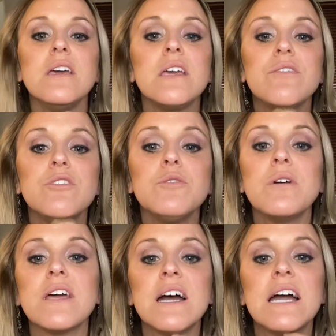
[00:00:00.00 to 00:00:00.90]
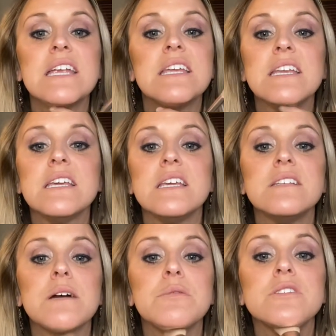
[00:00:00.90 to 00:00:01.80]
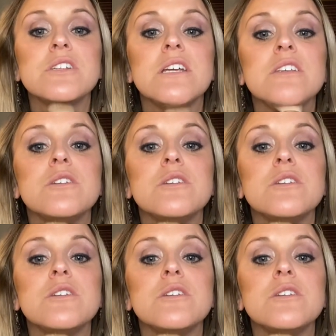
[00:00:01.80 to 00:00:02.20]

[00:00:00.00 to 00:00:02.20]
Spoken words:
If you want to hide any double chin,